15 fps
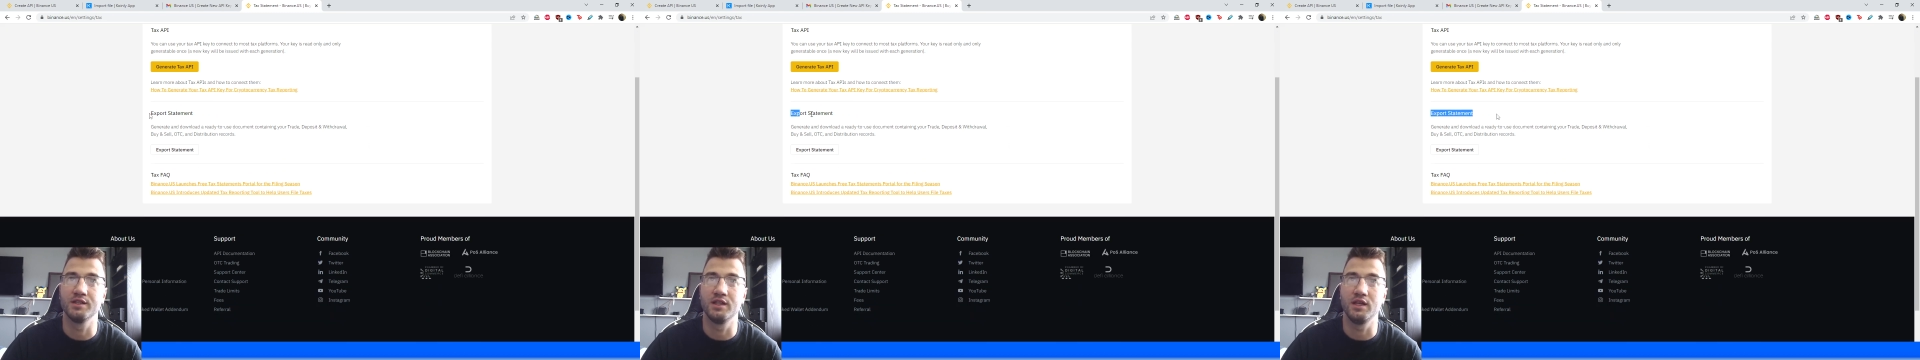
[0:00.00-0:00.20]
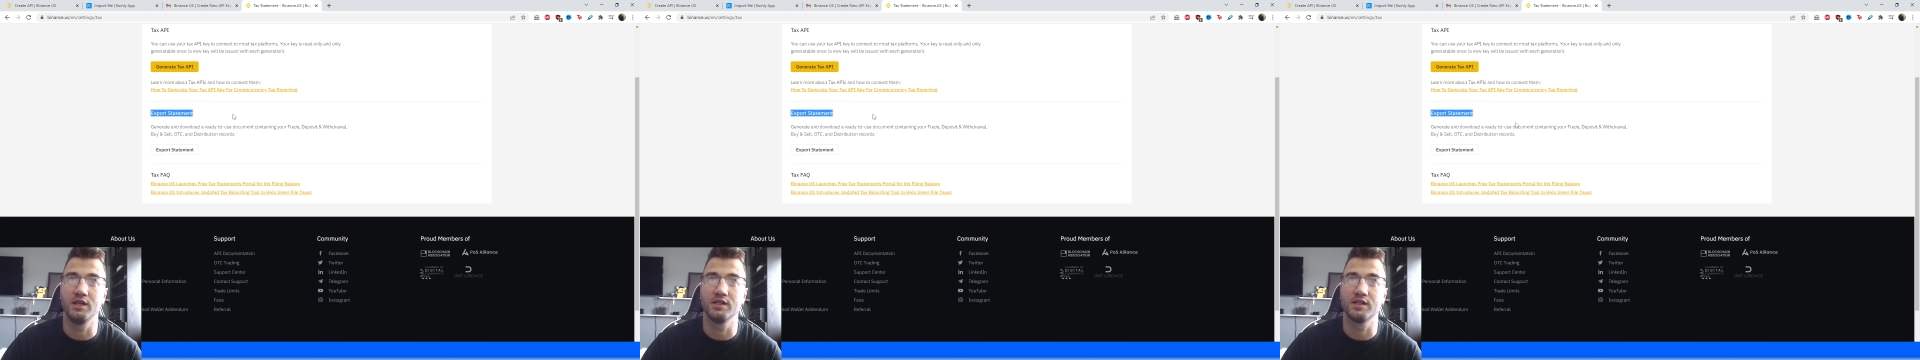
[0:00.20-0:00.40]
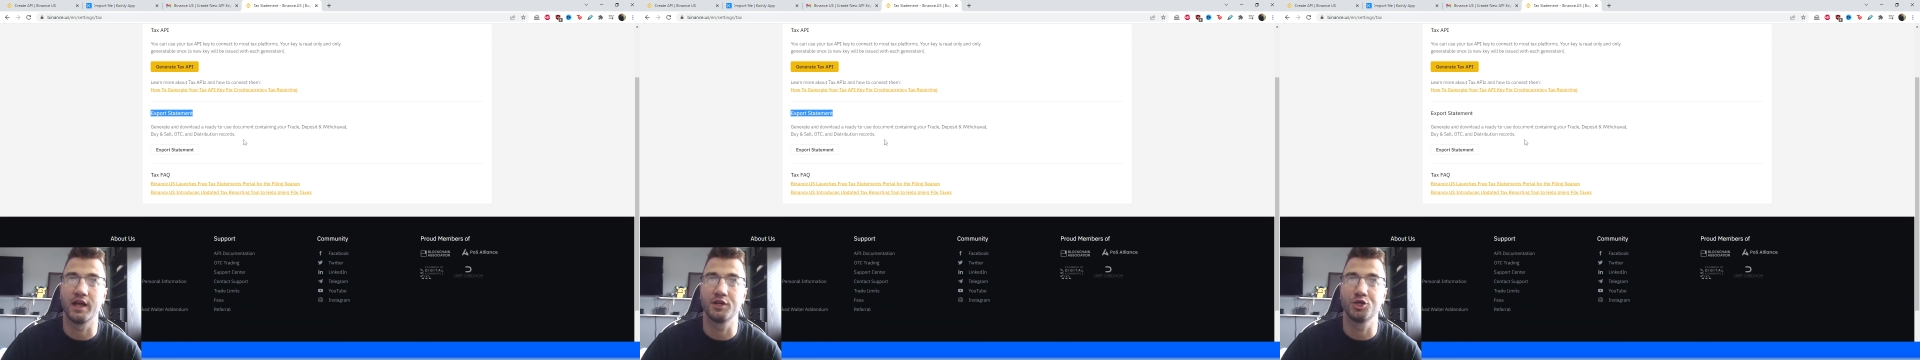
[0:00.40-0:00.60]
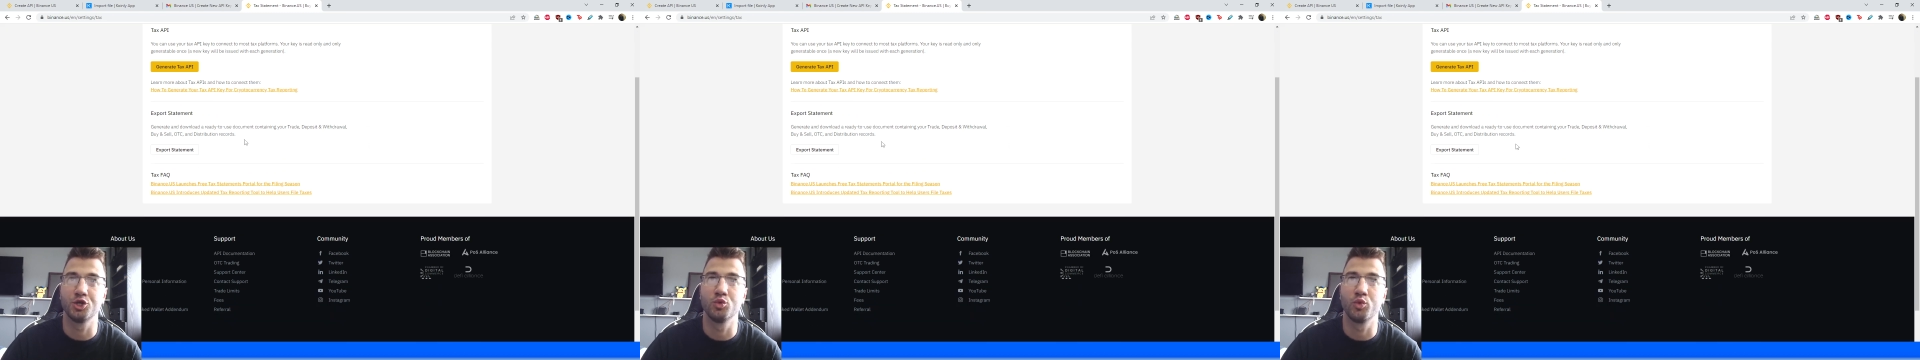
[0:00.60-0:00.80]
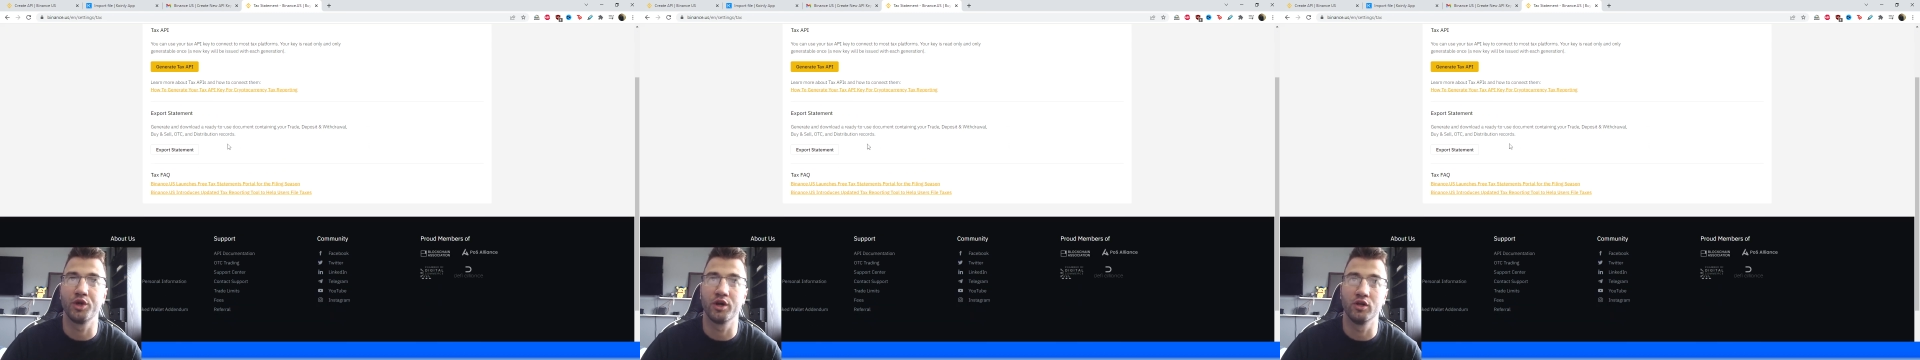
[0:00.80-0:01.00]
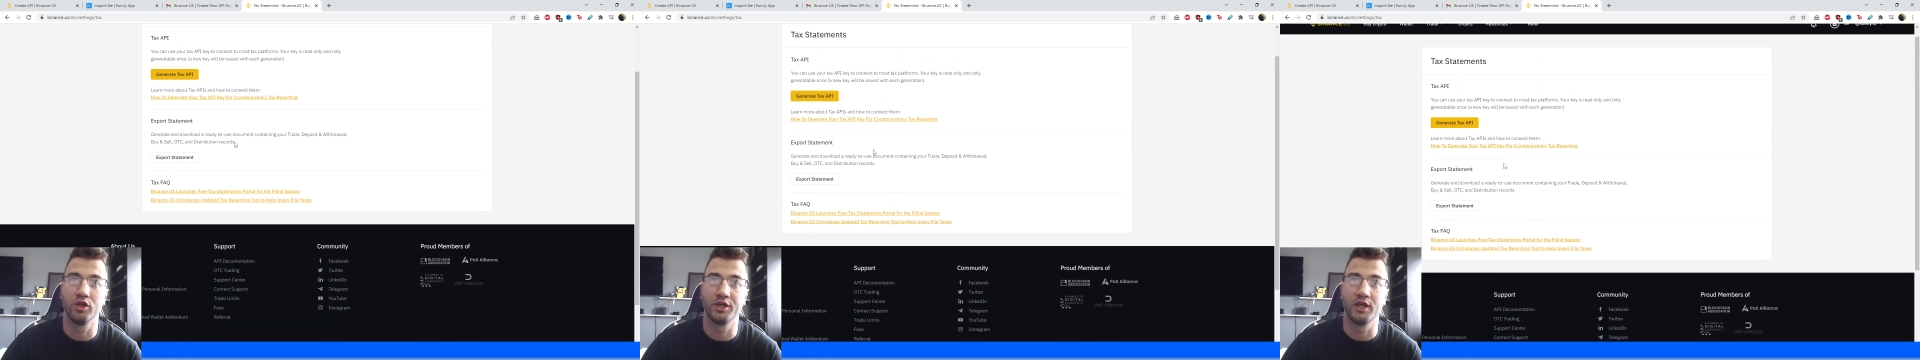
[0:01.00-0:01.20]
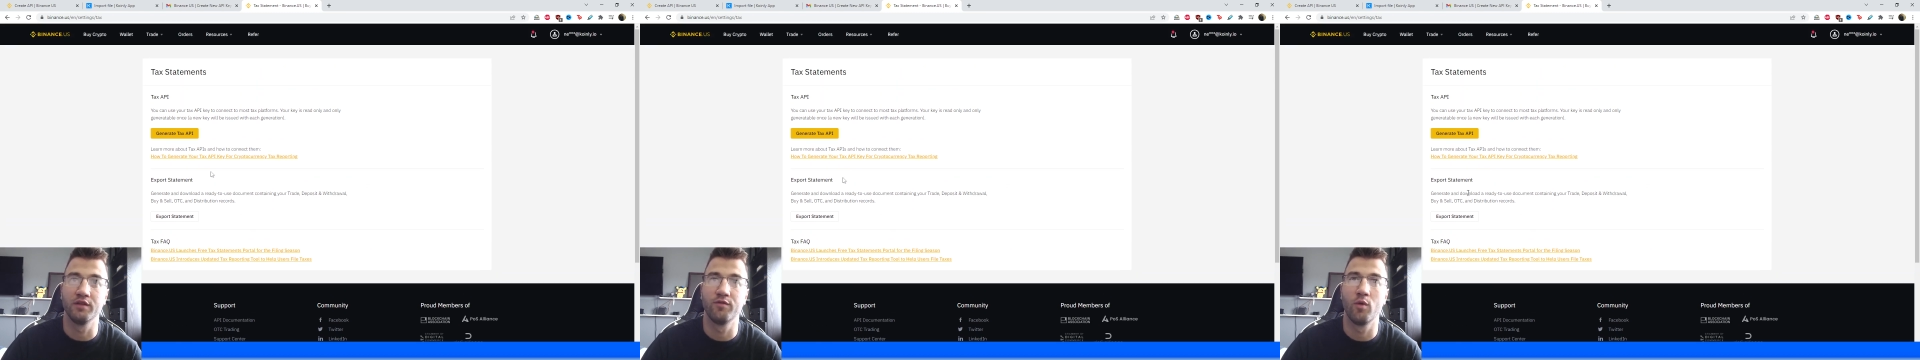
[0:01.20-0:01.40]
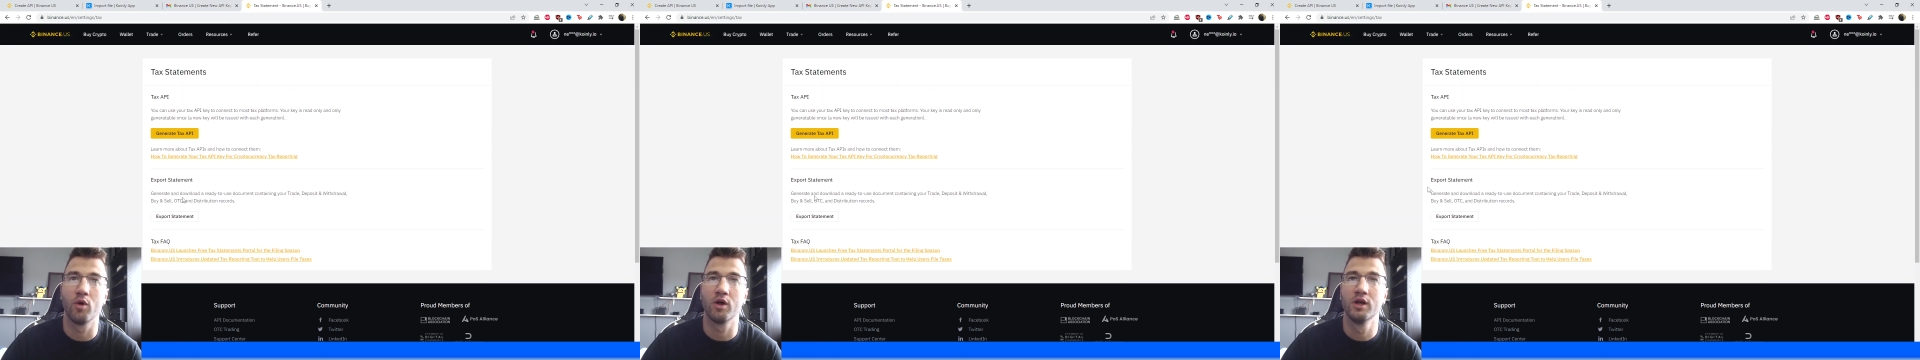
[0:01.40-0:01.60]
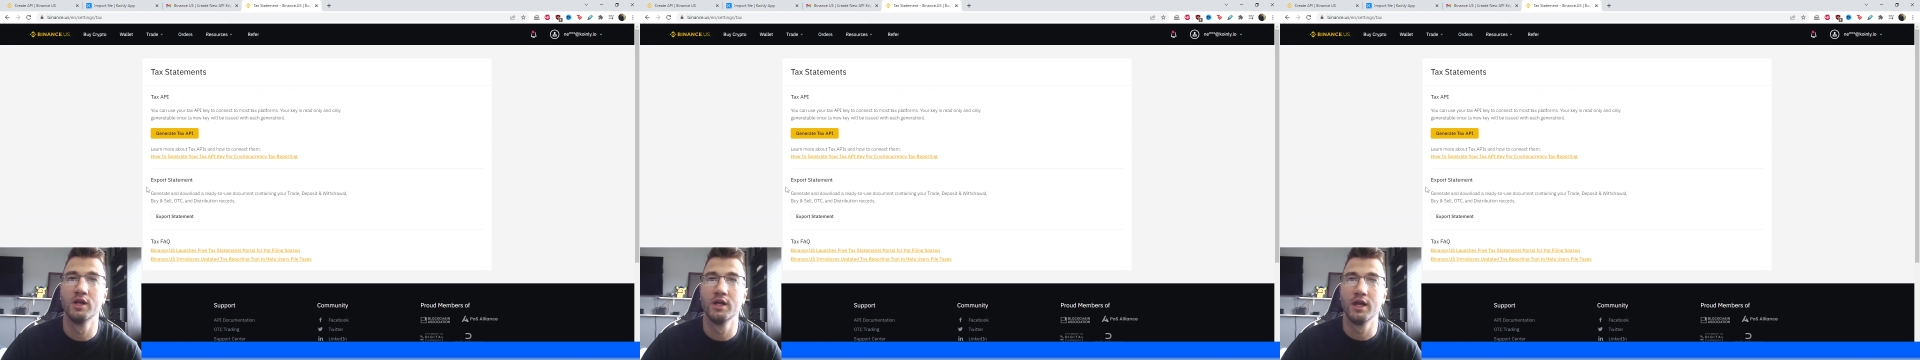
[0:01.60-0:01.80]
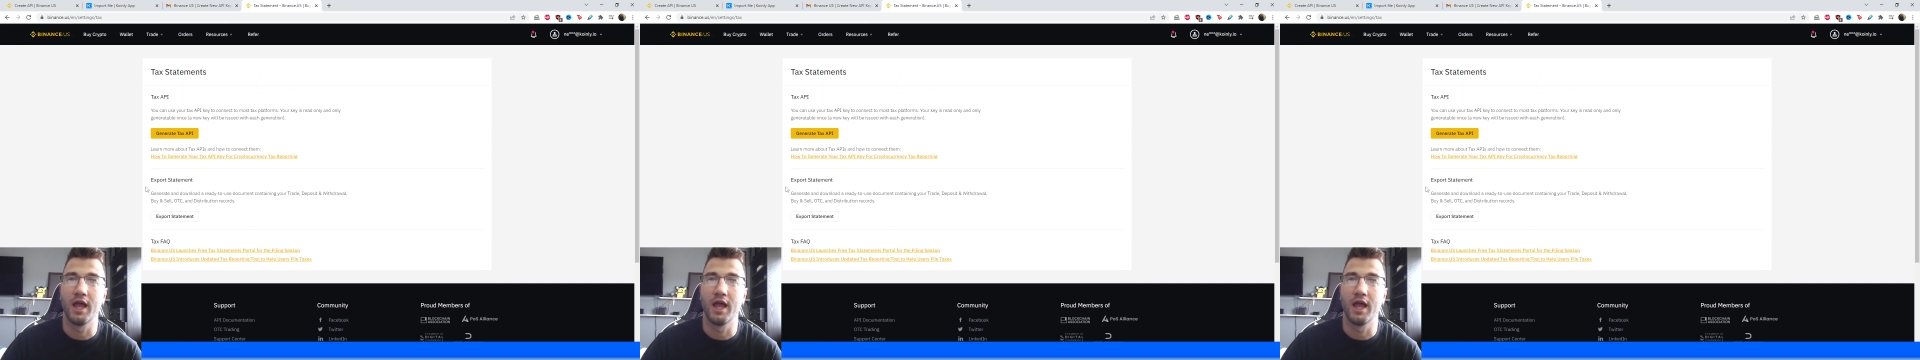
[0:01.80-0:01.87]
the section we are looking for.